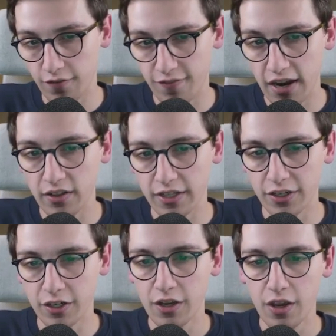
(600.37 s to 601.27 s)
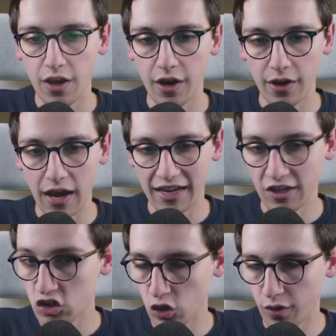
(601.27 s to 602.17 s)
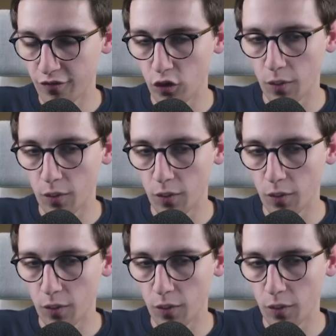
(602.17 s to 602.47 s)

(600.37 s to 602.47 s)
file here. I can show the format